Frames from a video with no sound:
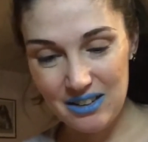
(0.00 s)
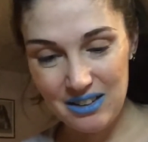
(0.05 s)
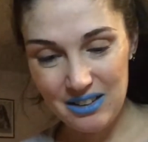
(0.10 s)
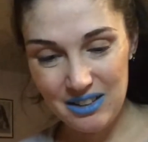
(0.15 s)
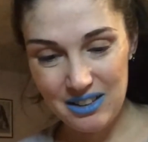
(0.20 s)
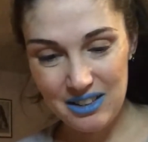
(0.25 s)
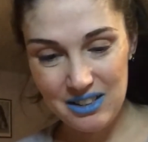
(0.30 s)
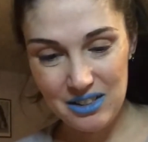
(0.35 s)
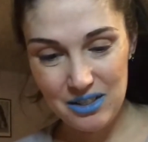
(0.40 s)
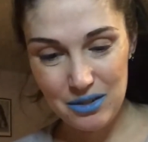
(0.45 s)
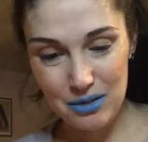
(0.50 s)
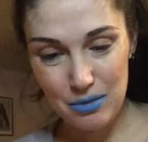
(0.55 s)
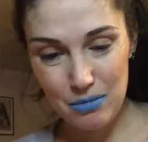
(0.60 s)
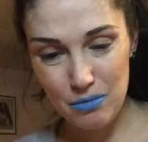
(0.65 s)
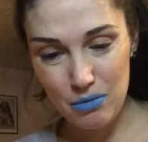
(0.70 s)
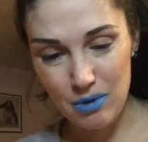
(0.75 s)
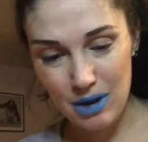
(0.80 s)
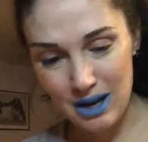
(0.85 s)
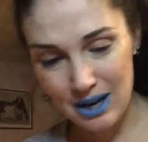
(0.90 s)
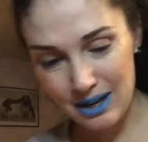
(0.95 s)
are these too
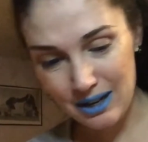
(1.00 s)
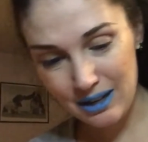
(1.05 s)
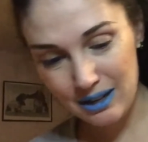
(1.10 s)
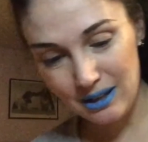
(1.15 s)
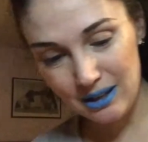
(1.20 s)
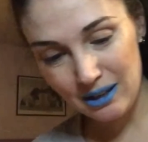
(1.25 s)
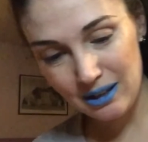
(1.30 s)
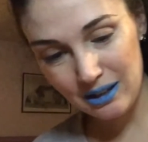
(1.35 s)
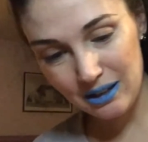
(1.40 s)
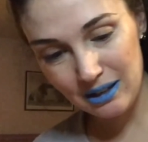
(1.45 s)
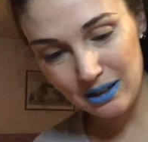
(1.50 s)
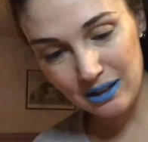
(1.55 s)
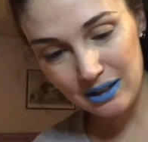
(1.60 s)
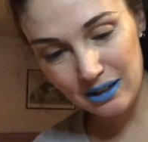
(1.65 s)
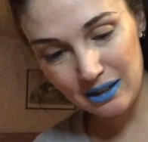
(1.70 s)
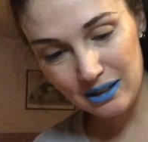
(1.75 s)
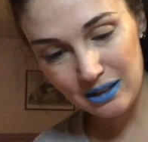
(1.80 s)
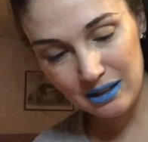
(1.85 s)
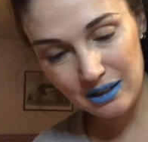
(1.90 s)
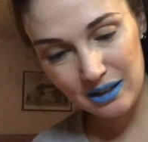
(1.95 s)
wide?
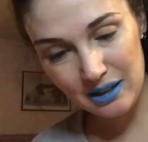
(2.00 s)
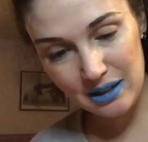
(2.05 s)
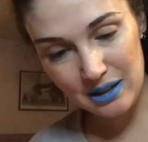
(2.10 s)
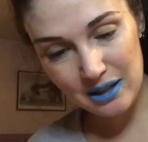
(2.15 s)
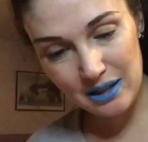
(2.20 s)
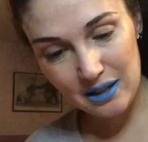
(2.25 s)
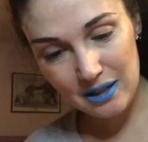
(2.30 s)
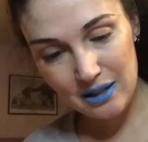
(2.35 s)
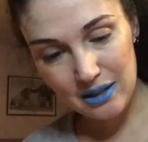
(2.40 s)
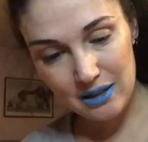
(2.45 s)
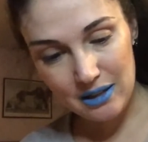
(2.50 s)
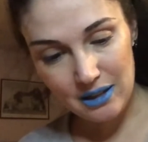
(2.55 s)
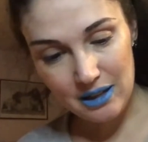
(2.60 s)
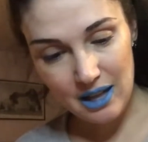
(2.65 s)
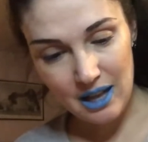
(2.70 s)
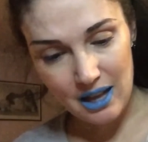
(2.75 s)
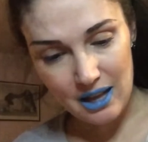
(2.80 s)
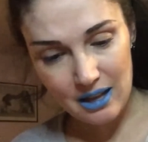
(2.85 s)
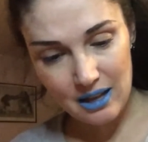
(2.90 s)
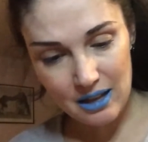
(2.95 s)

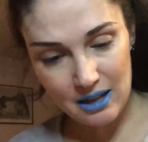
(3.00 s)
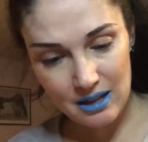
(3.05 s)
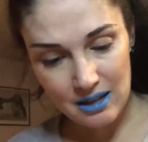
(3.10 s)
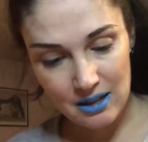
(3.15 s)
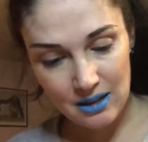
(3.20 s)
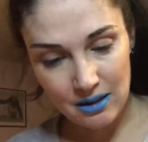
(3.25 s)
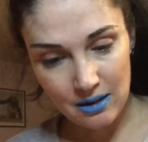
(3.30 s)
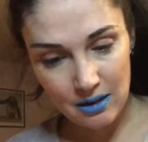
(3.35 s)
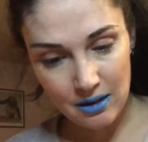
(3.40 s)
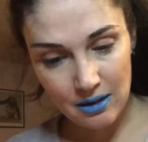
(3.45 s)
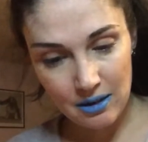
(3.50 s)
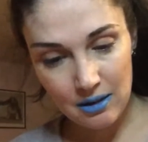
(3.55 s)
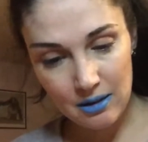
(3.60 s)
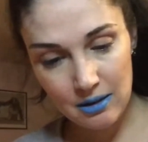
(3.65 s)
Hey, get in there.